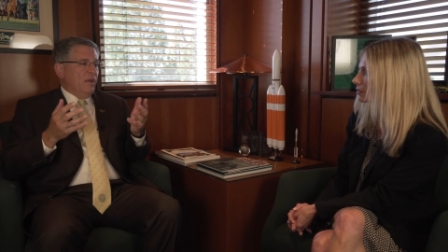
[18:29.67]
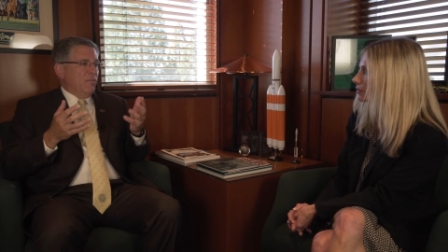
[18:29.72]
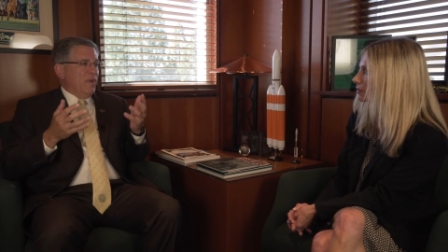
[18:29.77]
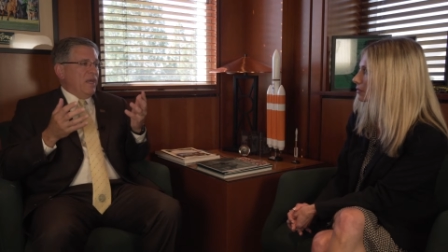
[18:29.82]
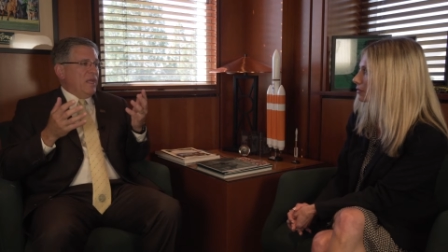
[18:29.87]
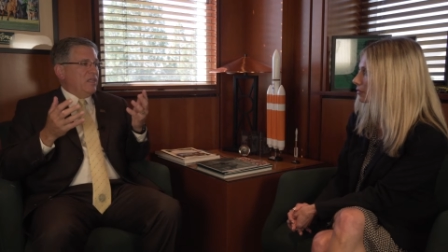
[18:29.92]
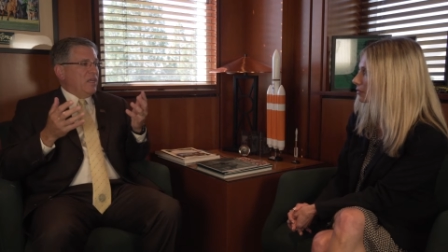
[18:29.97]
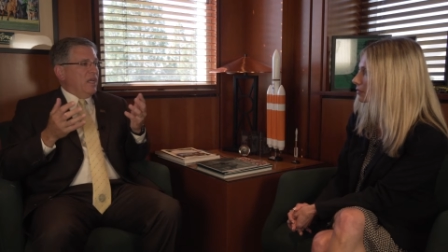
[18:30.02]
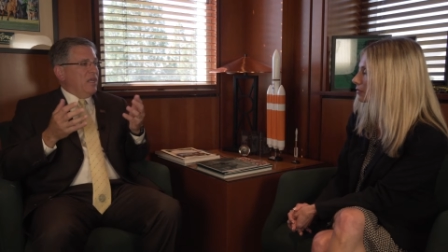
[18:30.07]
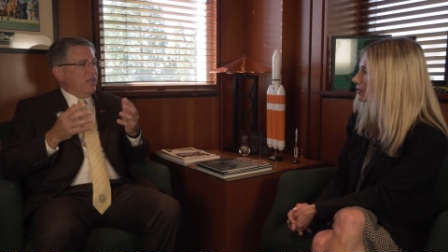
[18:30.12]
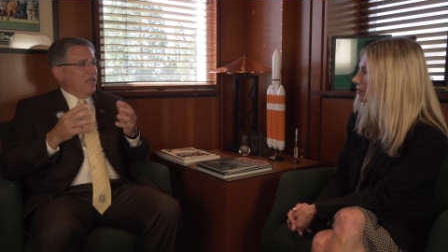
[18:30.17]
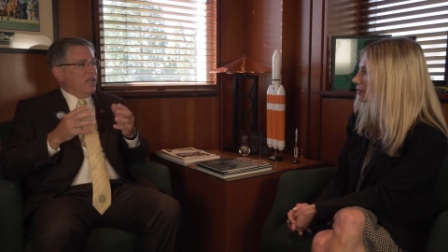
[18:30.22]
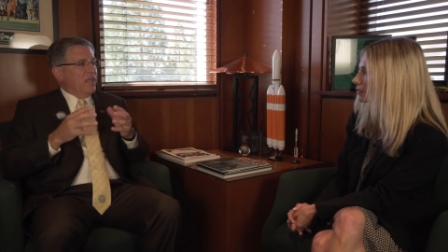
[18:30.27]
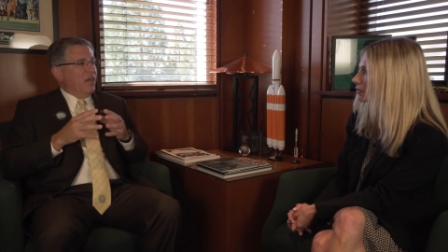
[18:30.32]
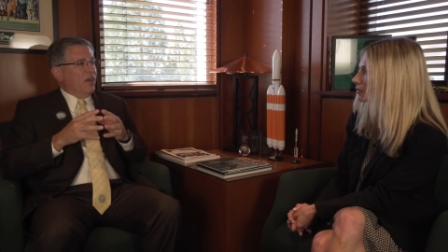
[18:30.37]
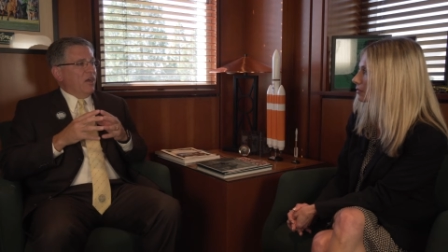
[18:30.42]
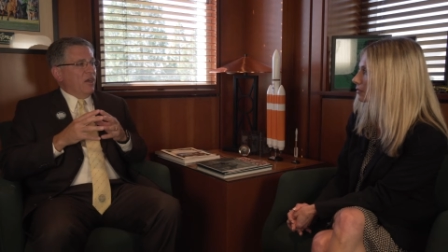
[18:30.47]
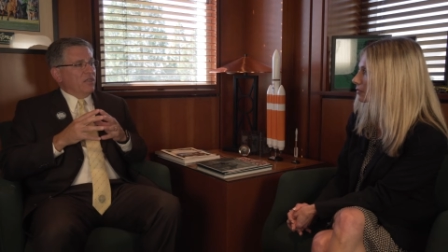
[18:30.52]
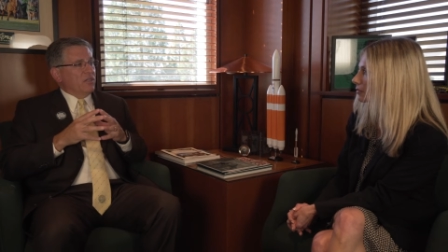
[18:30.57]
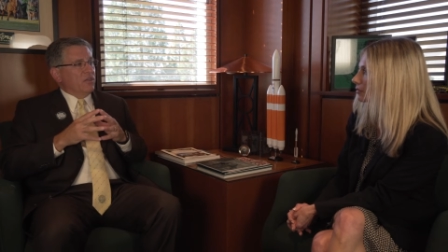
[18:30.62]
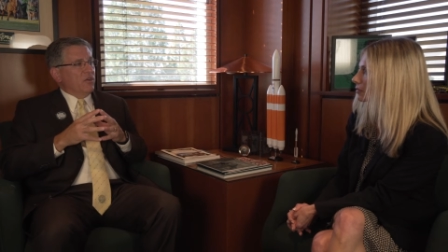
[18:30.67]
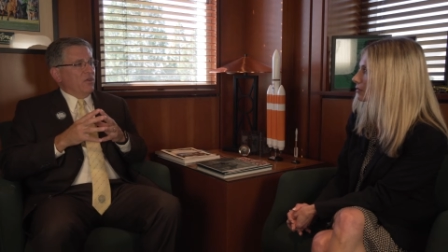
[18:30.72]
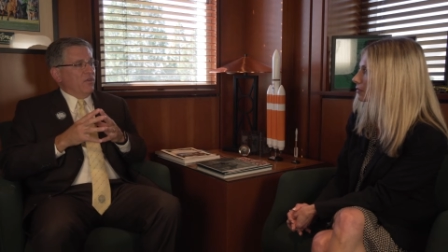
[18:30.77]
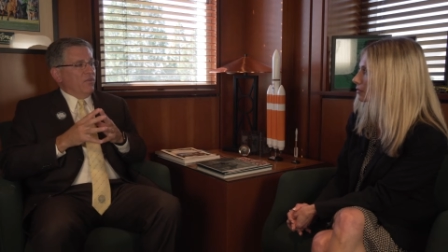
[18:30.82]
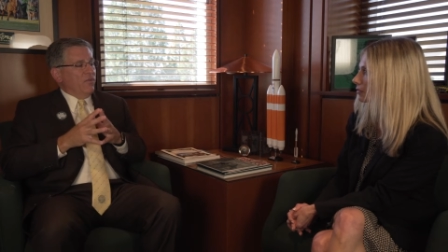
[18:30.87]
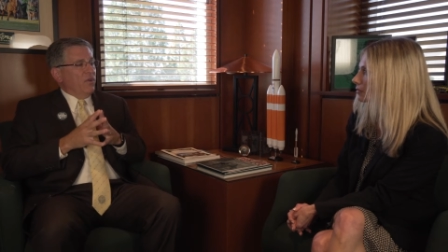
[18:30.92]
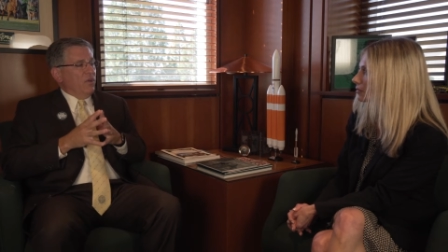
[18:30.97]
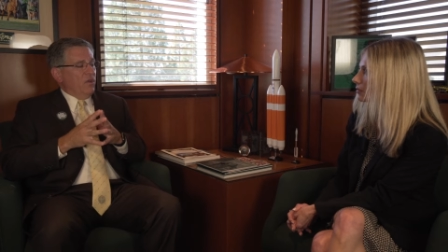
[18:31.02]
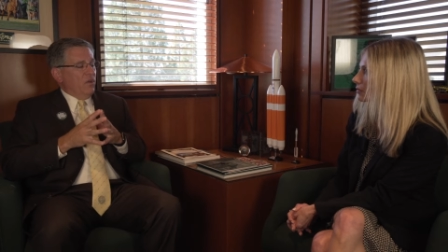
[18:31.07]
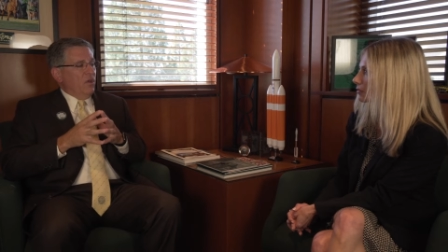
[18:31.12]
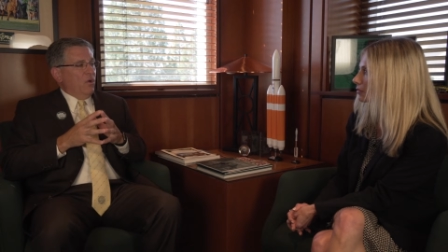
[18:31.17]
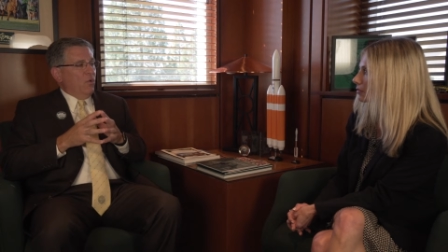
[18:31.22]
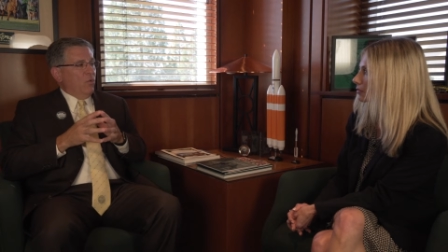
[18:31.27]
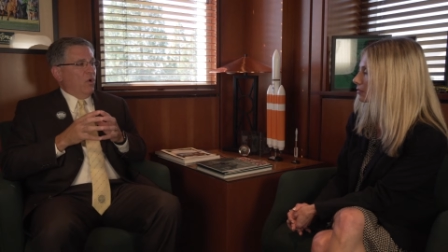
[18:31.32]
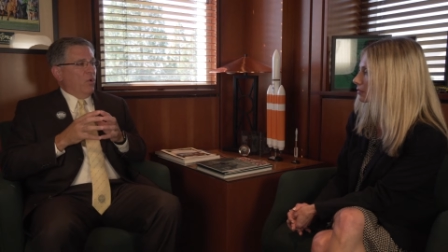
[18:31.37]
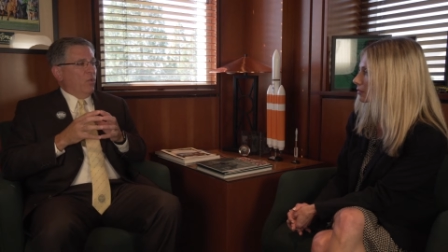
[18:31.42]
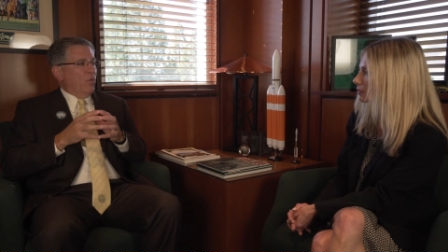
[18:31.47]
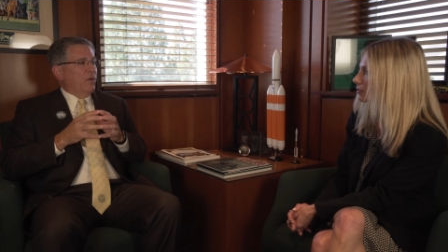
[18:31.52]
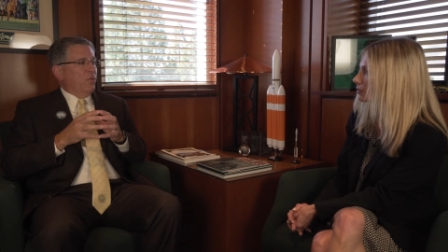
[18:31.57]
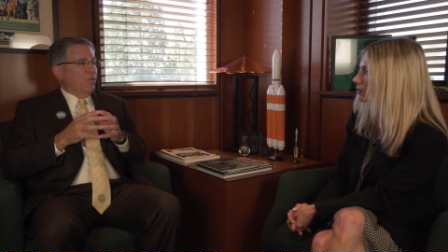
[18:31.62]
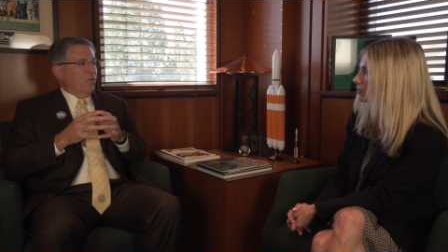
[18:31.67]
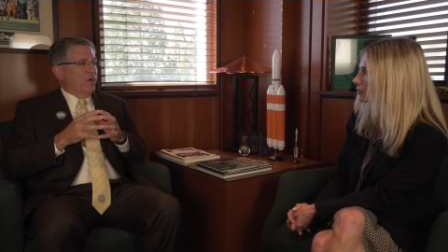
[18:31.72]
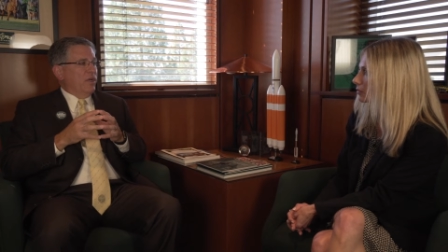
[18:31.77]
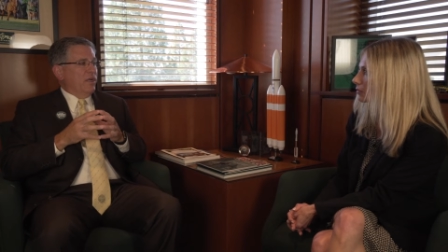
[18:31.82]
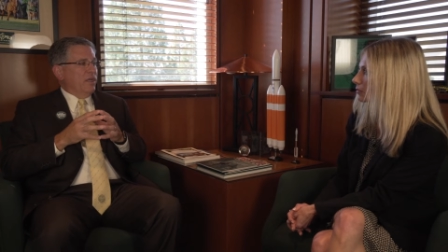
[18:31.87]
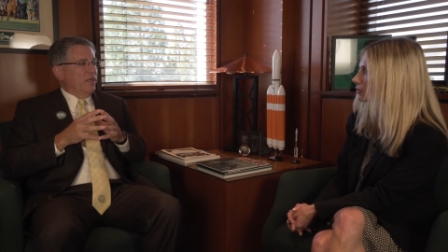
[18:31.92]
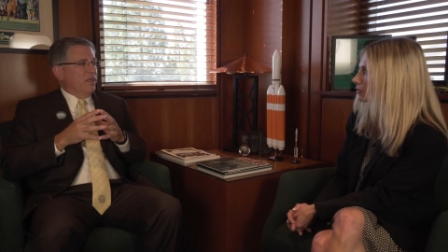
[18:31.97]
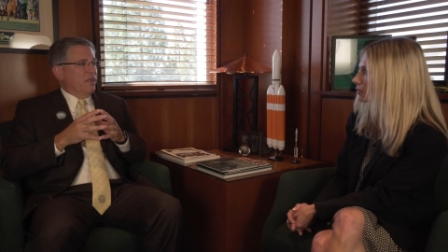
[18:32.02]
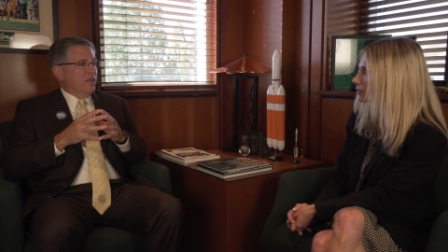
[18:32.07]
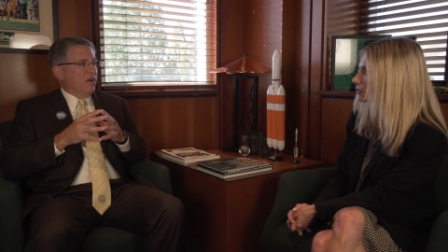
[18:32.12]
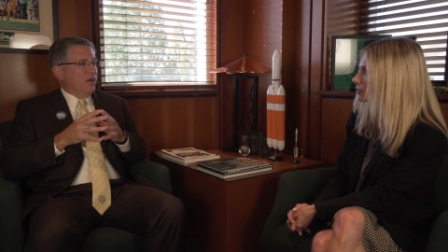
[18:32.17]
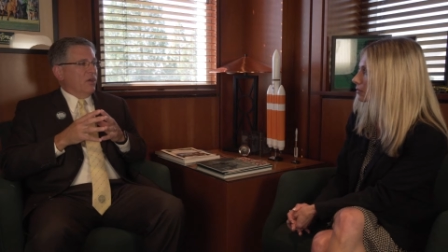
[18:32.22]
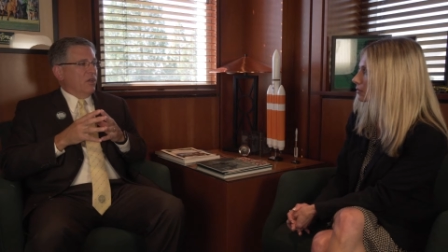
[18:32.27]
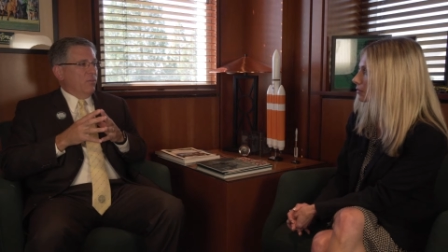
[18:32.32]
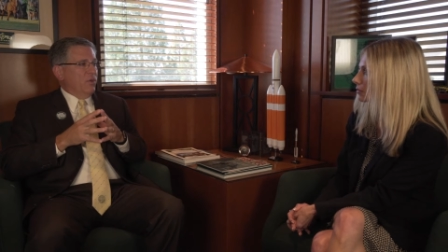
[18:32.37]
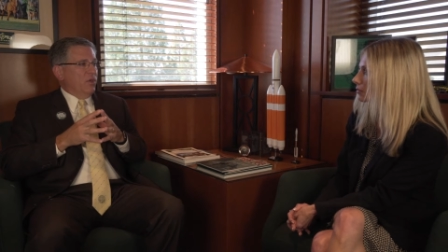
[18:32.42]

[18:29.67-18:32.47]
maintain the character of what we want in our